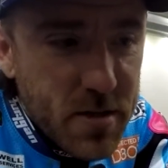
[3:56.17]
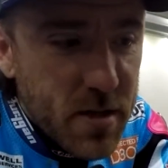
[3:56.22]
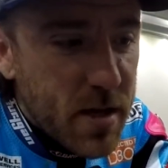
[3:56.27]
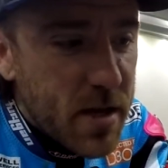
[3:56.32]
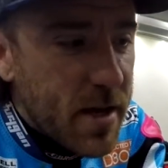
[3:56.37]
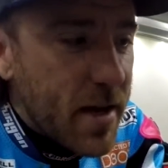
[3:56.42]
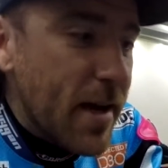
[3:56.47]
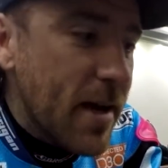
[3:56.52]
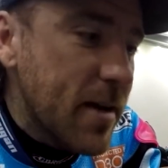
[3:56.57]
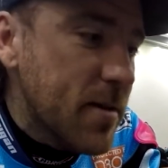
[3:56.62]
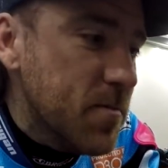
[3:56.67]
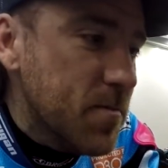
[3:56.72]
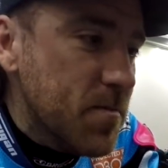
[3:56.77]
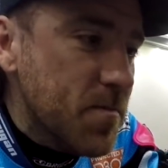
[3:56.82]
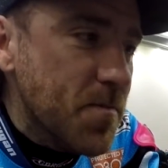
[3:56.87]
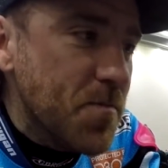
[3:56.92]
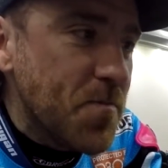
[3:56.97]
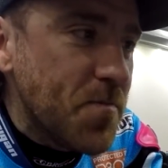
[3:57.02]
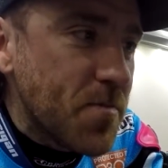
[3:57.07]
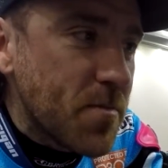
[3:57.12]
I
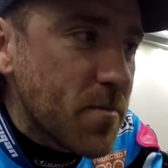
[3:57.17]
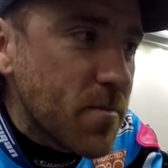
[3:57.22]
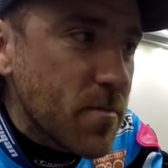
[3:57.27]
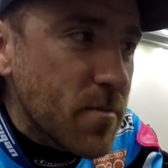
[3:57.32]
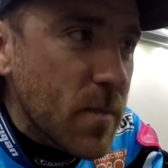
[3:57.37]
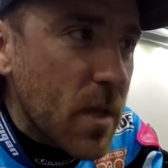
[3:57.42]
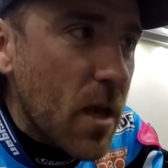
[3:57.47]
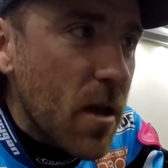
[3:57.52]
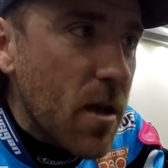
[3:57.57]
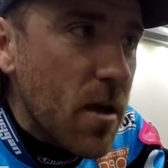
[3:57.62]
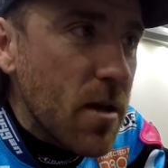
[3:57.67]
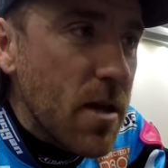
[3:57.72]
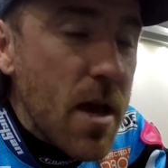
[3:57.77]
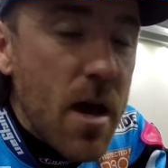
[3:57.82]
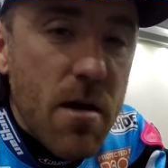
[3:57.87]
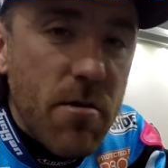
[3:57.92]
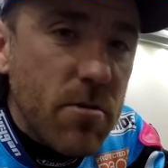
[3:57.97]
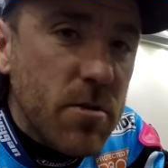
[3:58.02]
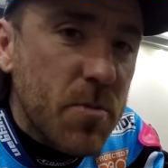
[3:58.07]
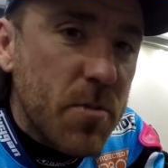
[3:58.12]

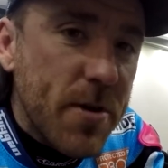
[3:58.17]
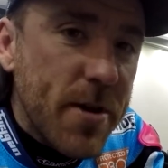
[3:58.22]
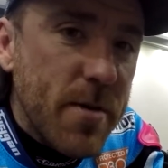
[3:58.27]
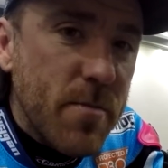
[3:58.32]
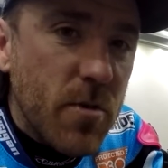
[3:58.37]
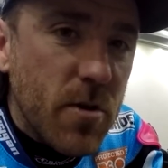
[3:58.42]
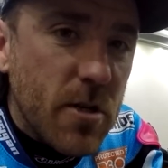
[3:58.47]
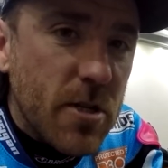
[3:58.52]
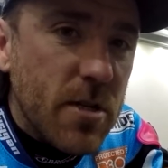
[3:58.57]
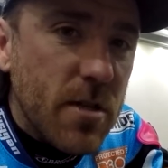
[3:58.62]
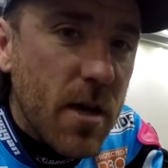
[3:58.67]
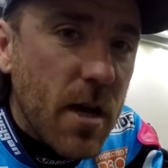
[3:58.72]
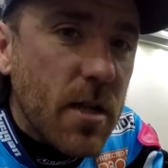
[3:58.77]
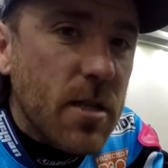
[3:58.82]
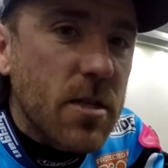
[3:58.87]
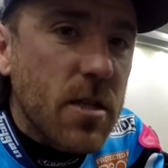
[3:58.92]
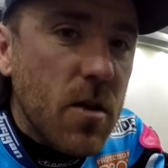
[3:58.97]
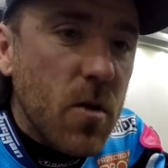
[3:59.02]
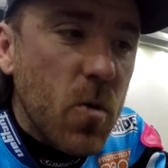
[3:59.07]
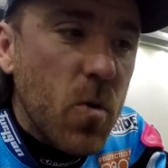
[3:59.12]
was pretty much that
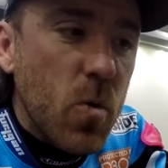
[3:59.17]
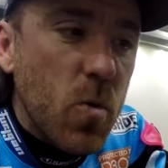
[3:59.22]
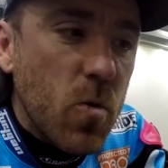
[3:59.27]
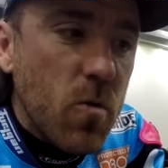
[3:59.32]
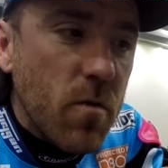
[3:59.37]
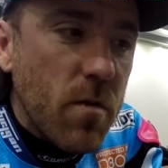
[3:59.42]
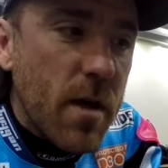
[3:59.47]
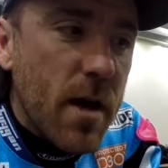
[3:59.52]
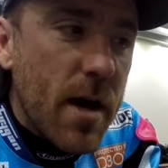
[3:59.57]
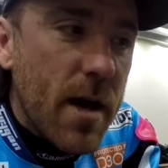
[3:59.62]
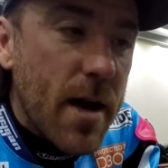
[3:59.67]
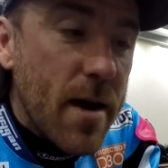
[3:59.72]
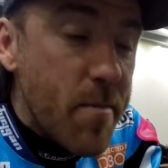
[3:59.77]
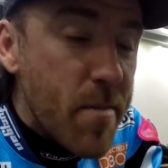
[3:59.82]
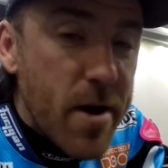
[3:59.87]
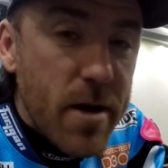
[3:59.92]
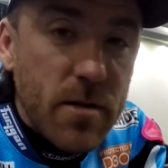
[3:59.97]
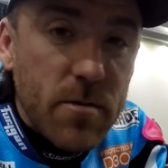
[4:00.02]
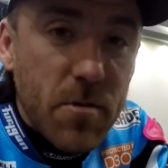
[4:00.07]
slow that I might as